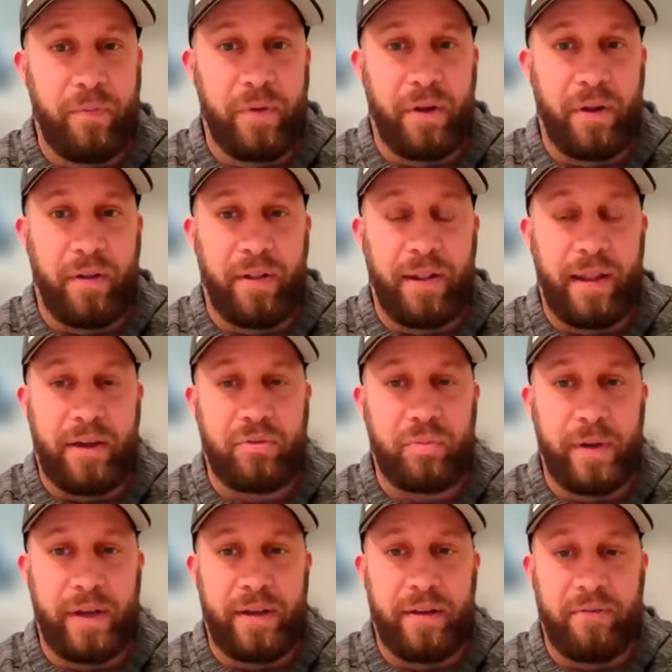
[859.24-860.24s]
the
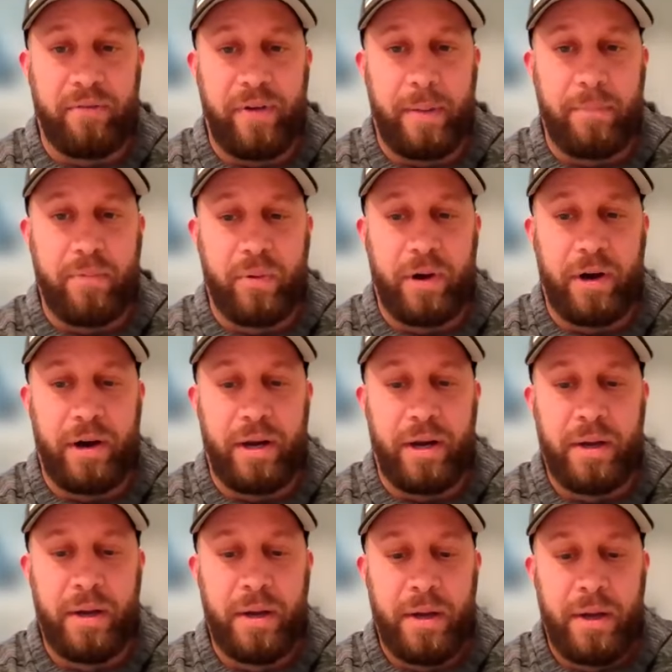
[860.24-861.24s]
last week in February.
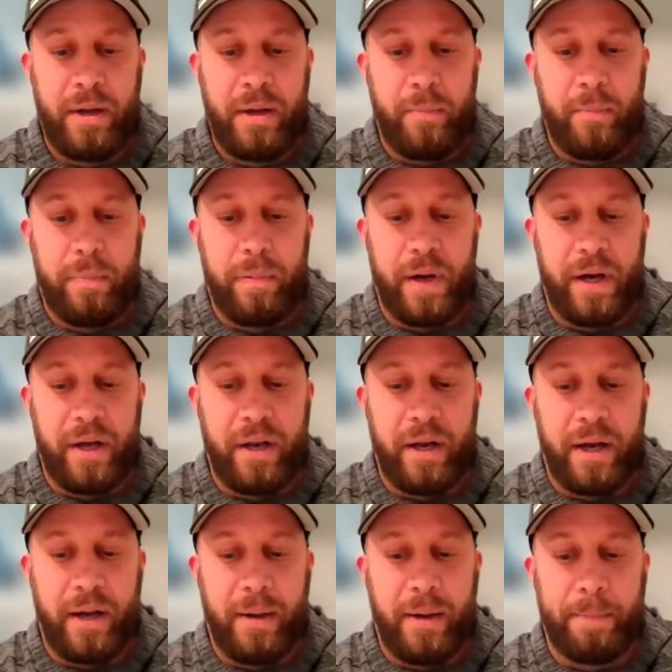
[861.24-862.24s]
But
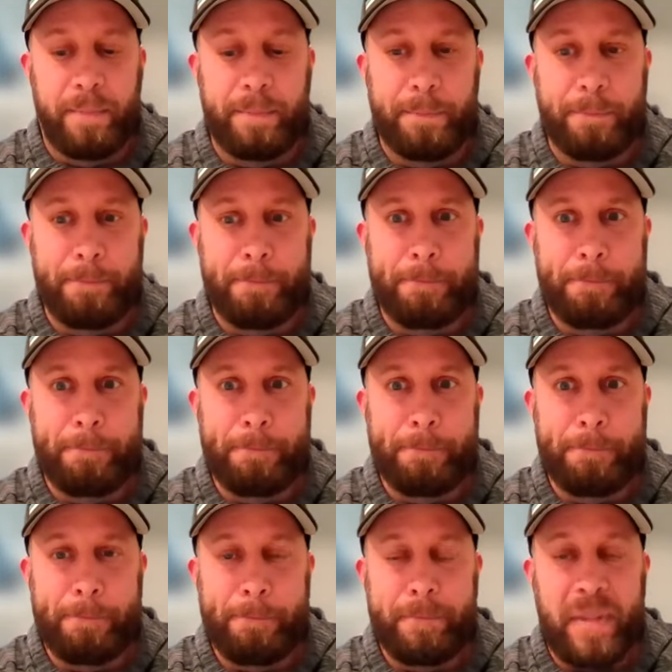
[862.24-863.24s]

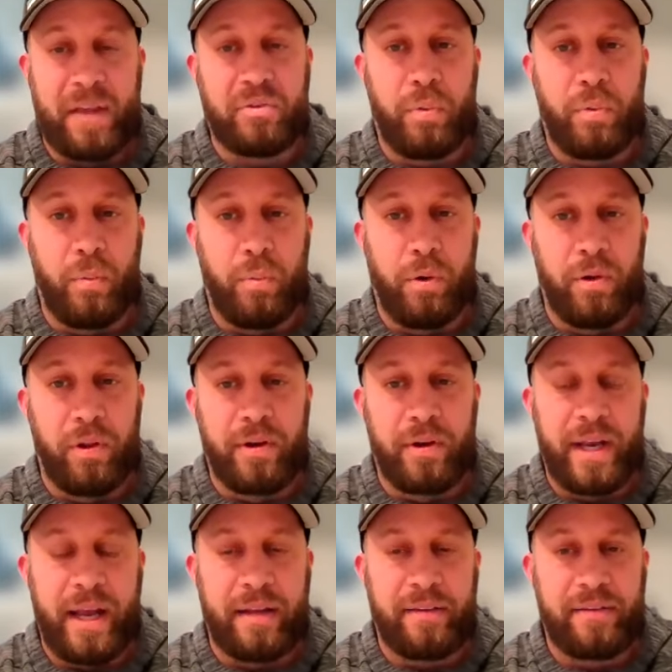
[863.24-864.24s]
that's what we're
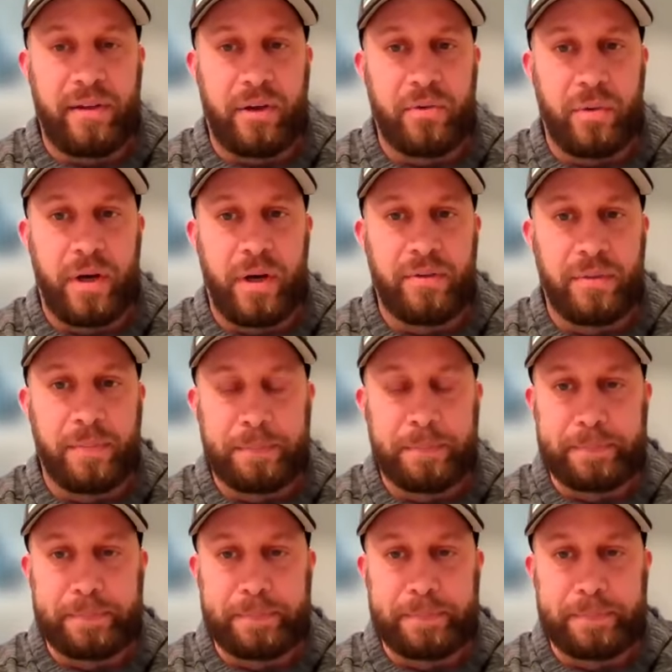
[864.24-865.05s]
looking at schedule-wise.